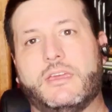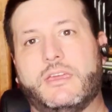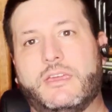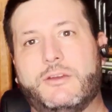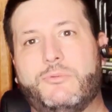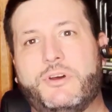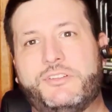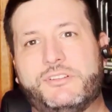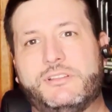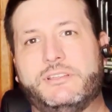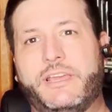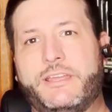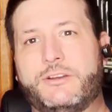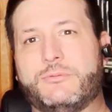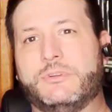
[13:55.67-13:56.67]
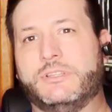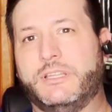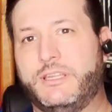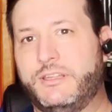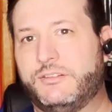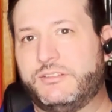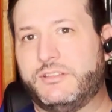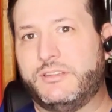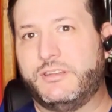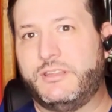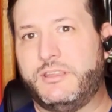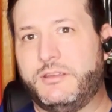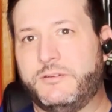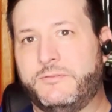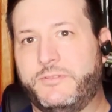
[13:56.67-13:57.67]
It was a later release in
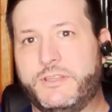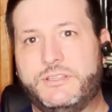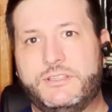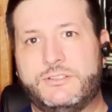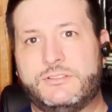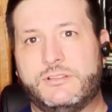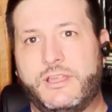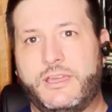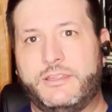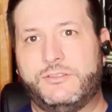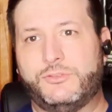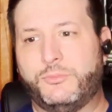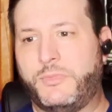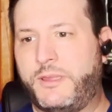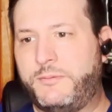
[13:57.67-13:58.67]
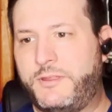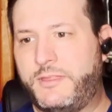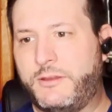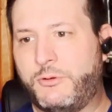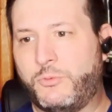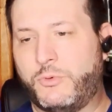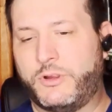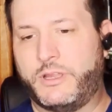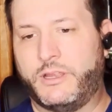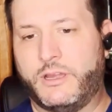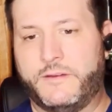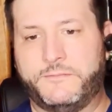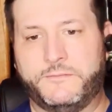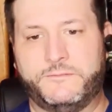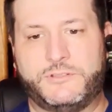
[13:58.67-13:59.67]
the vintage line, so maybe they were working
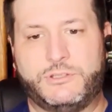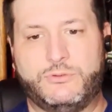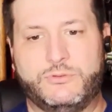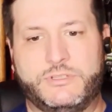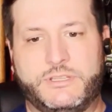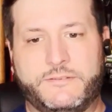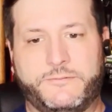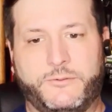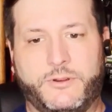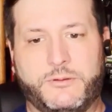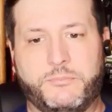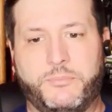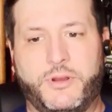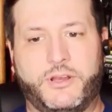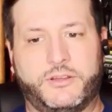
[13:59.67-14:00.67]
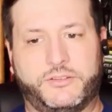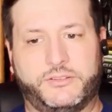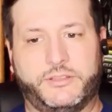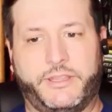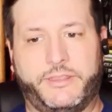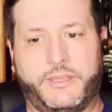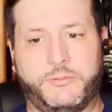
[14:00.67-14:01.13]
off of 2 different bucks at that